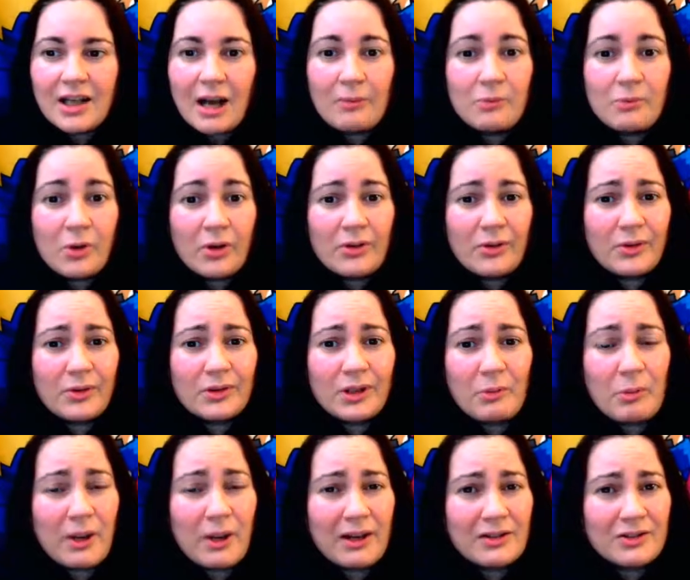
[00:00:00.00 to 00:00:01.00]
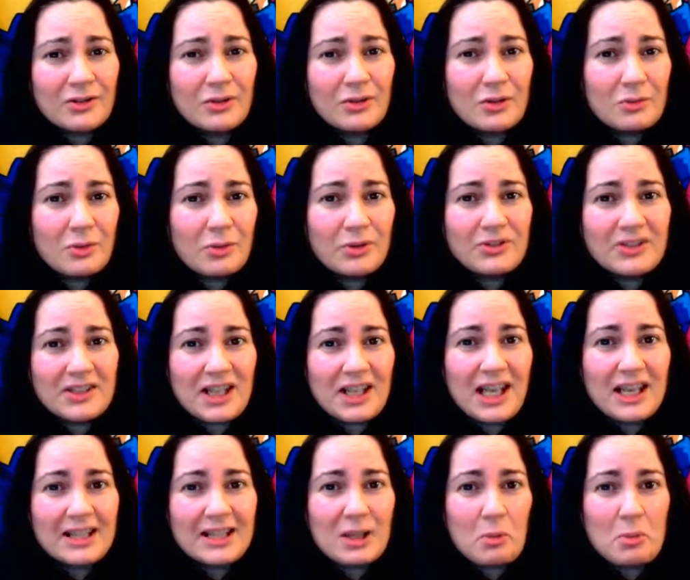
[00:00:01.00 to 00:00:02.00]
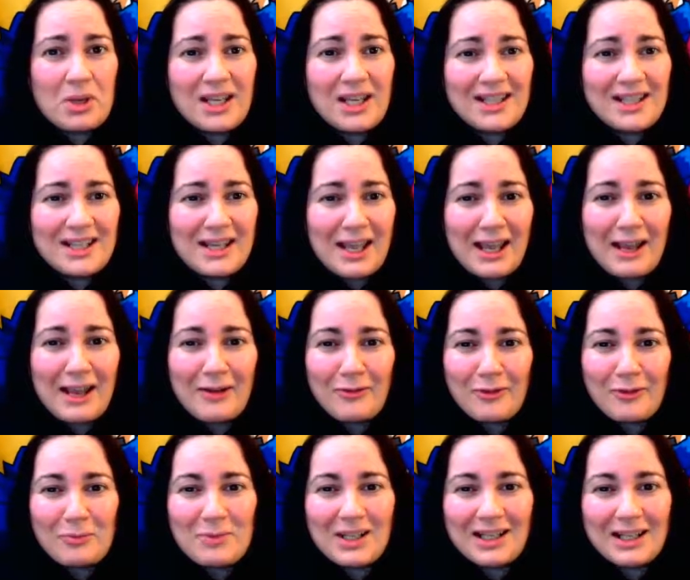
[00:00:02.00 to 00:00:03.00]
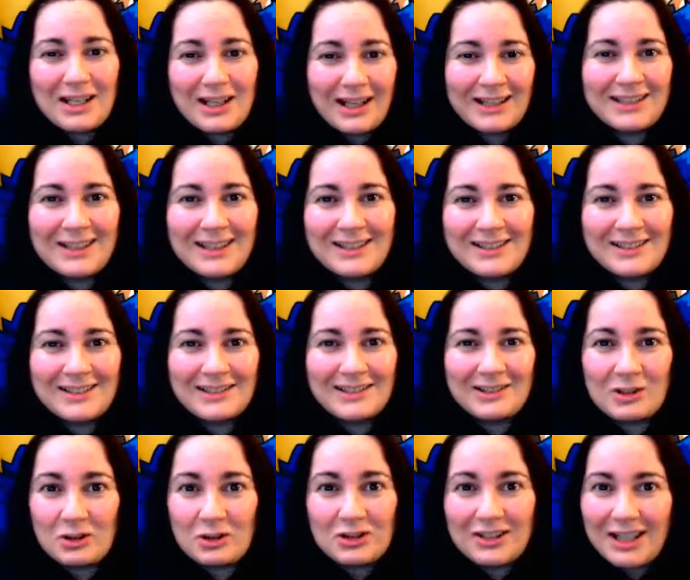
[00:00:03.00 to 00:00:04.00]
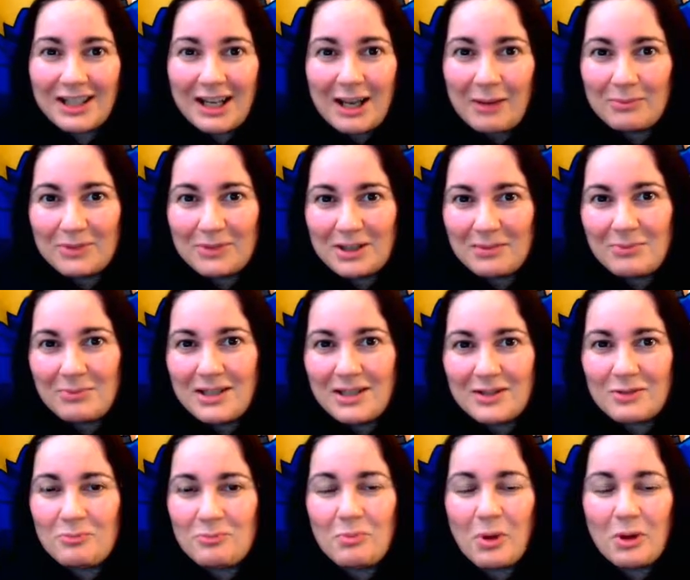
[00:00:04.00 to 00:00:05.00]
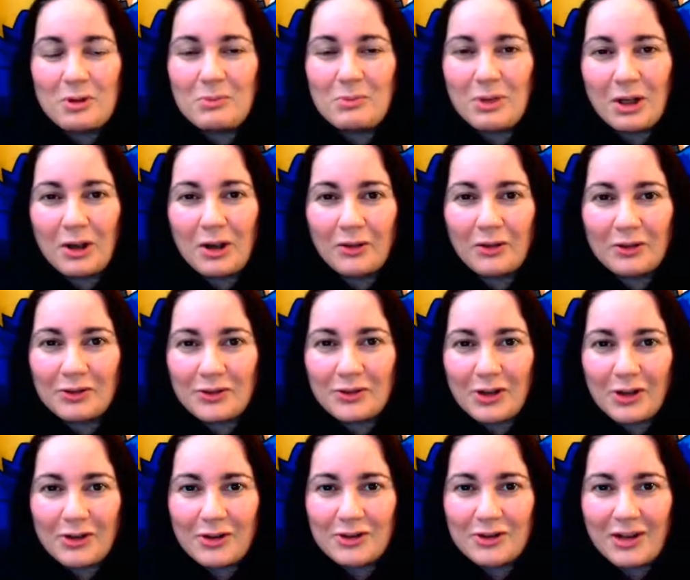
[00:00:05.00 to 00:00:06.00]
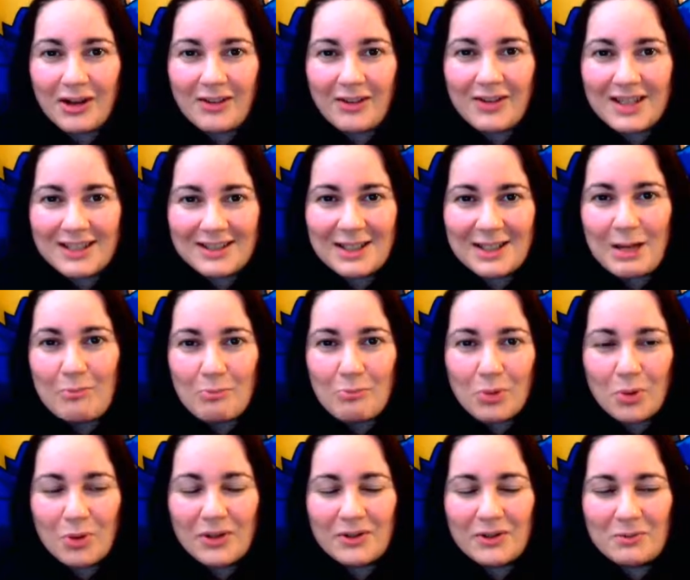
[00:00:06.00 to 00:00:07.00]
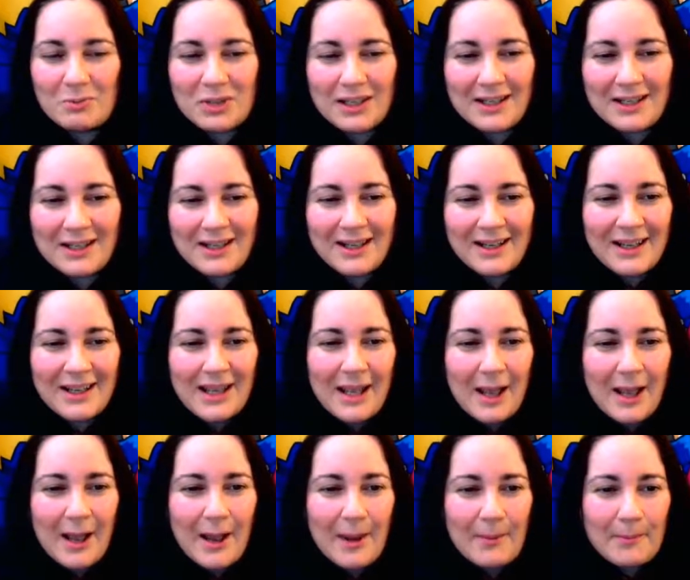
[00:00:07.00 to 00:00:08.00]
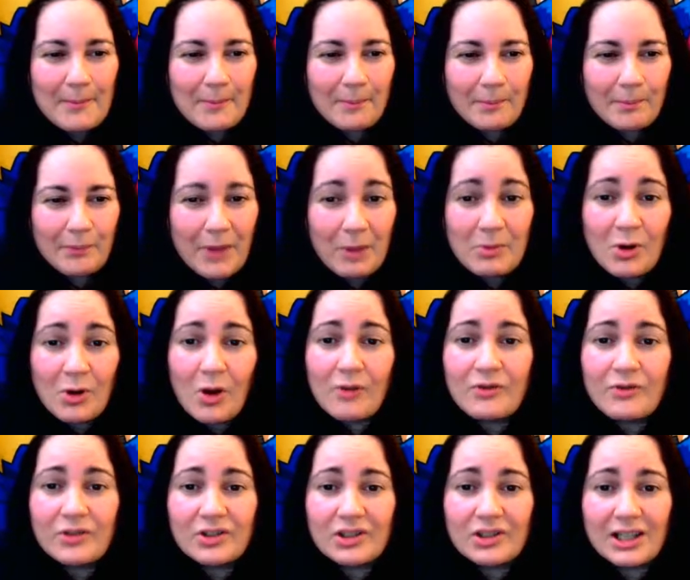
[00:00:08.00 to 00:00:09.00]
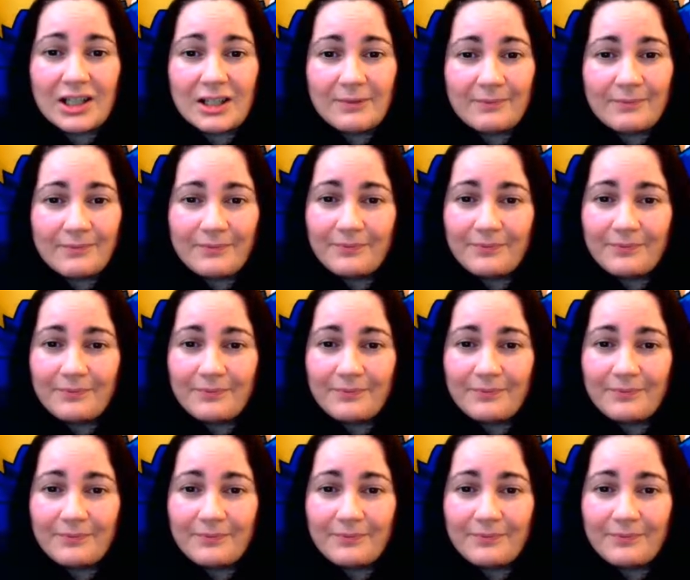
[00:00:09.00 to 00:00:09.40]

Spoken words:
I'm not the only person who wants to edit a PDF. I mean, this isn't just happened to me. There's bound to be countless others that are in the same boat as me. I mean, obviously